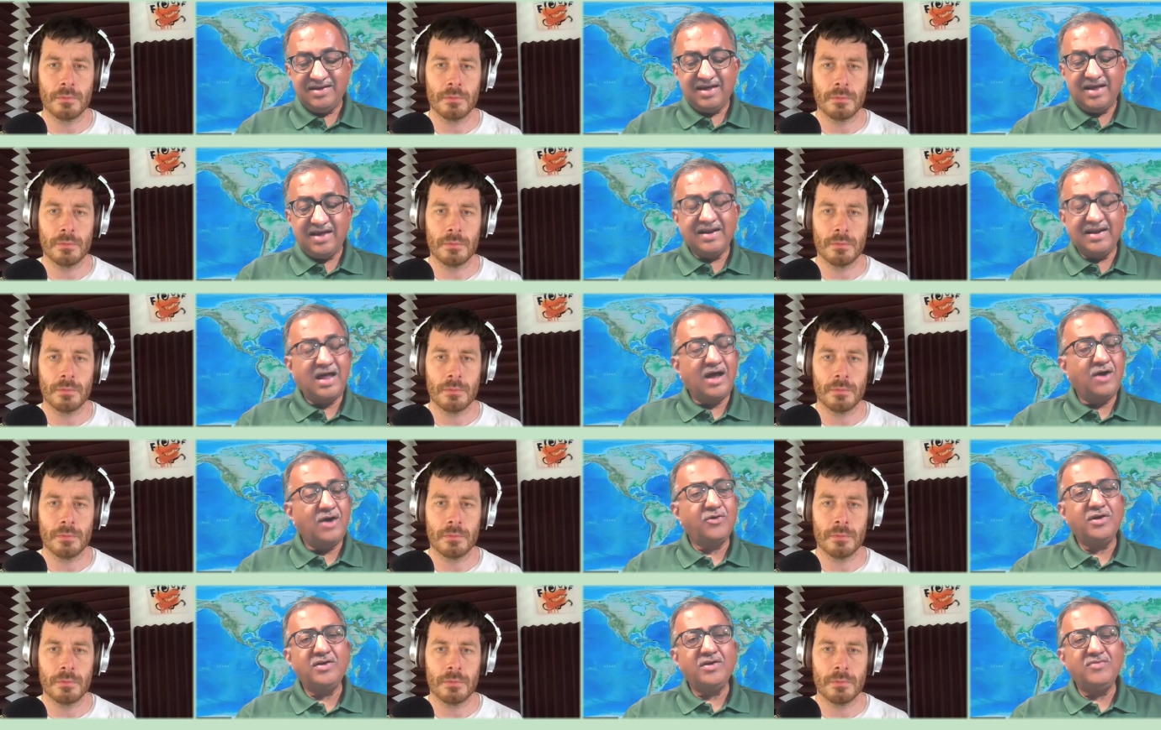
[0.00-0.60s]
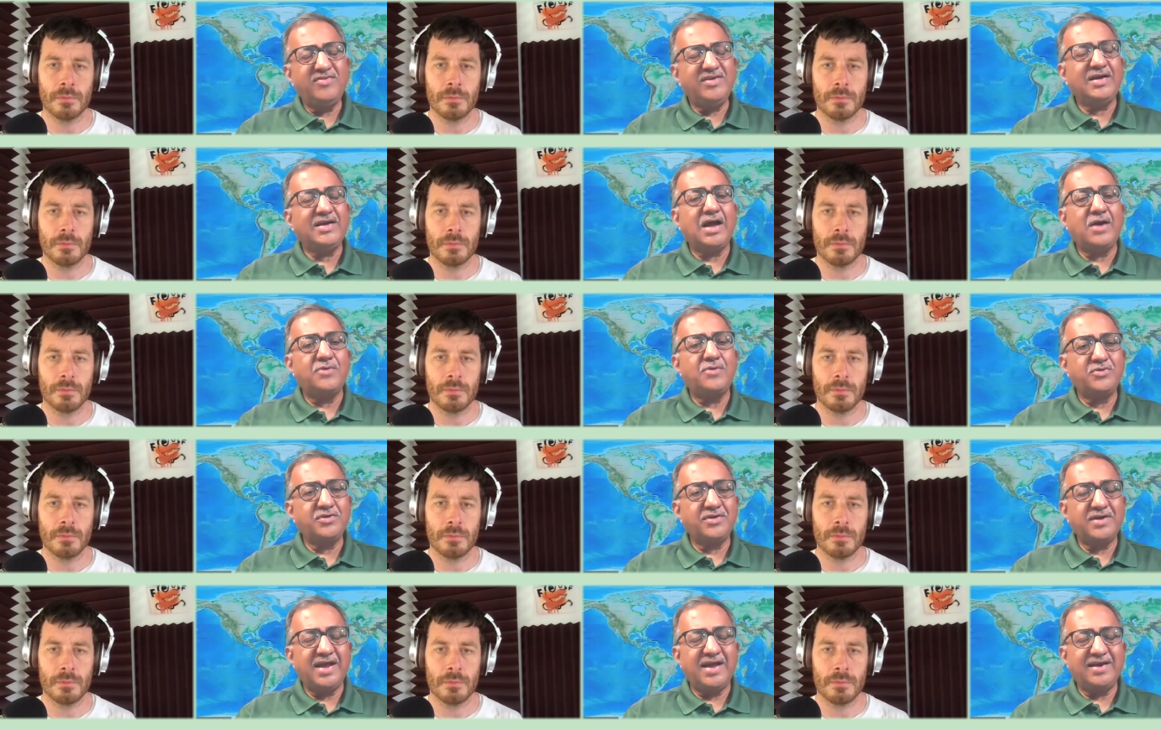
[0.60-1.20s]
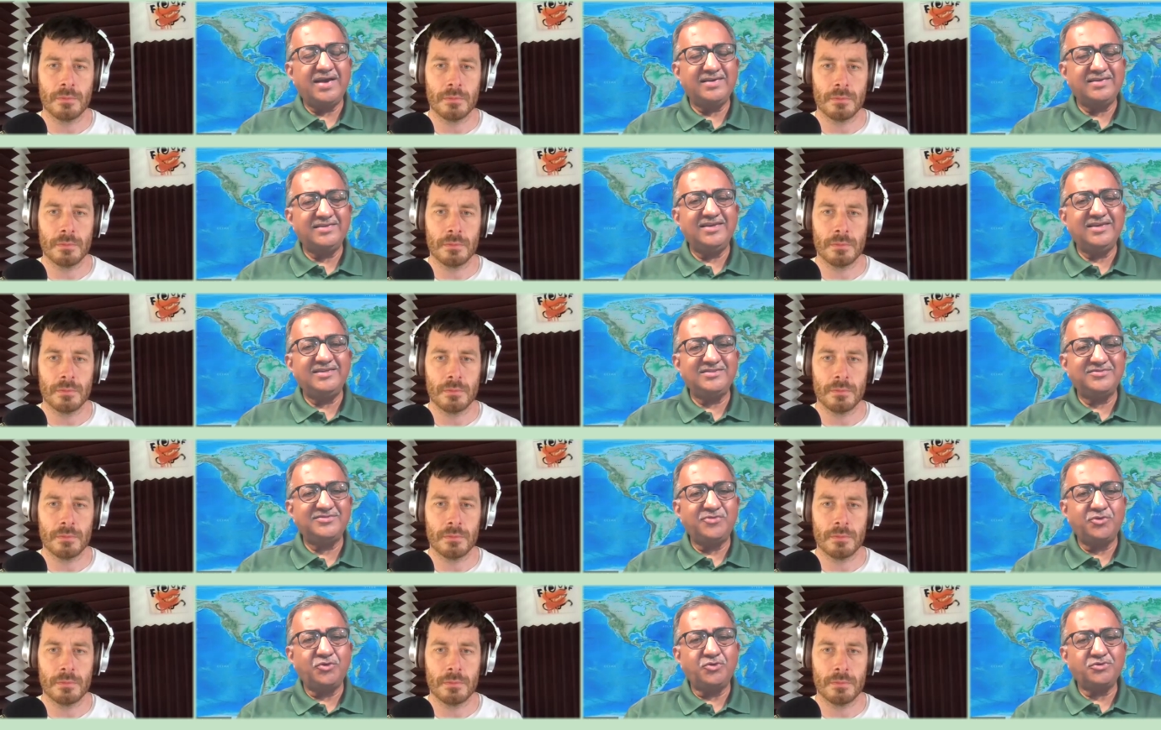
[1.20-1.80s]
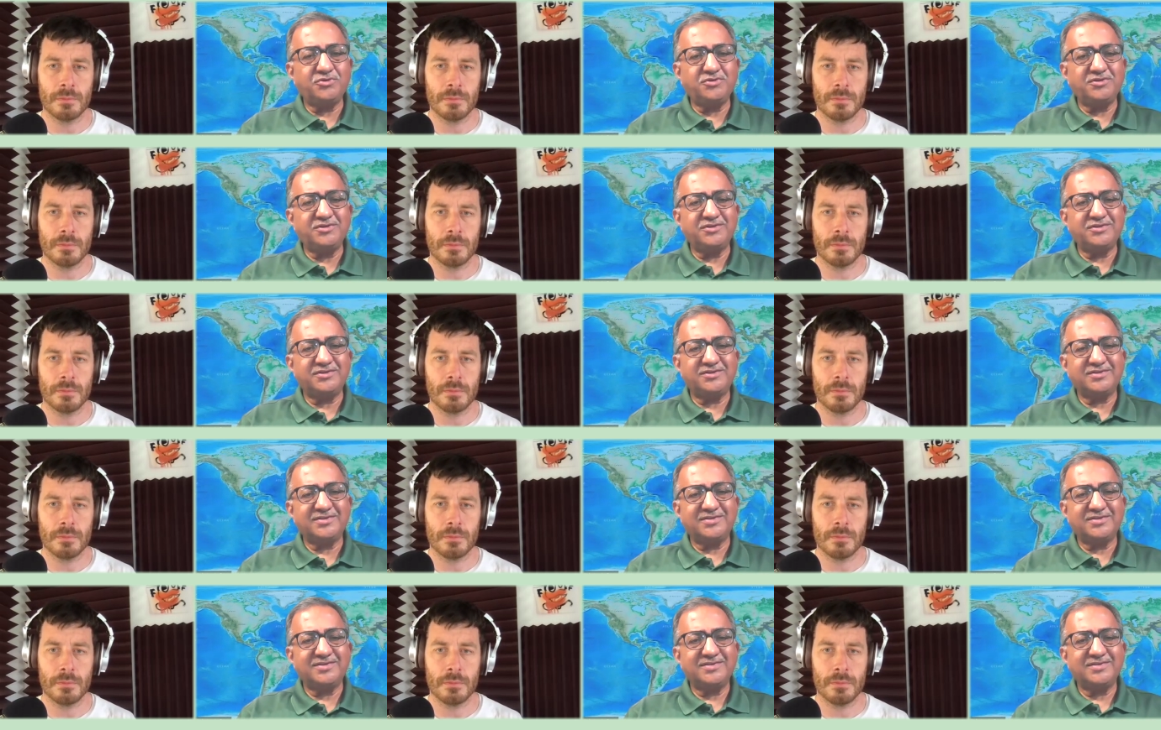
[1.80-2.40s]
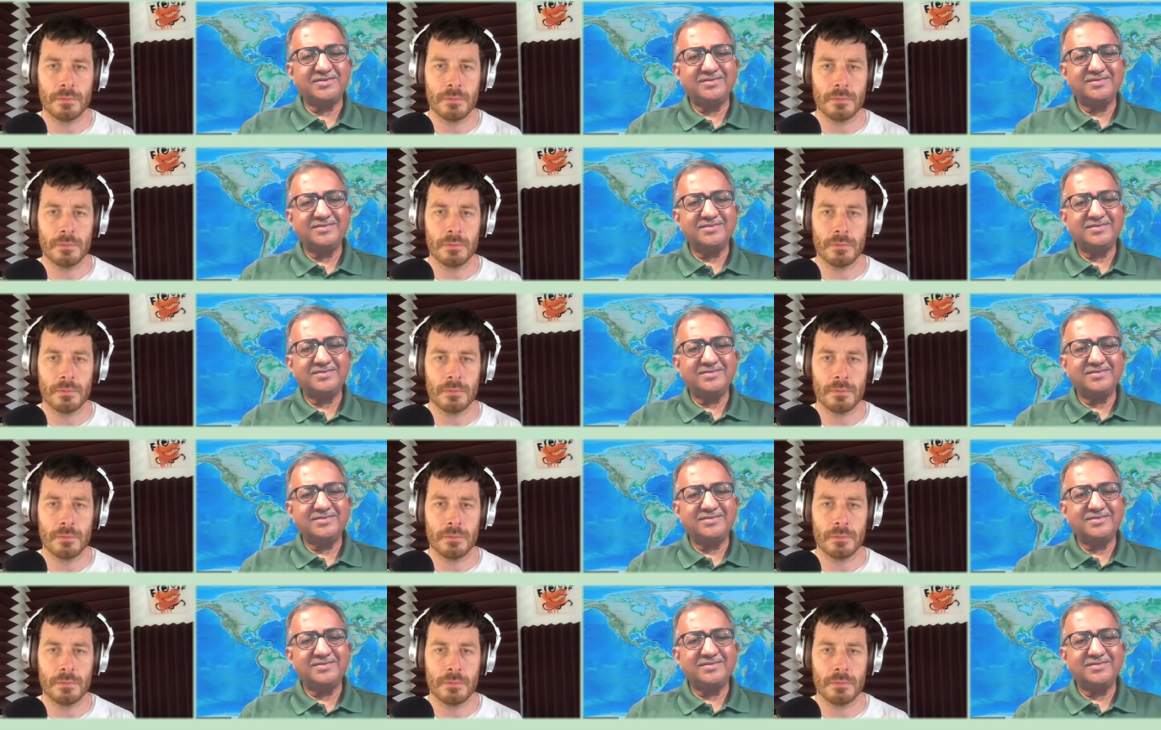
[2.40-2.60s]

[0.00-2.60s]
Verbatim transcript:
Speaker 1: and how can we counteract these forces?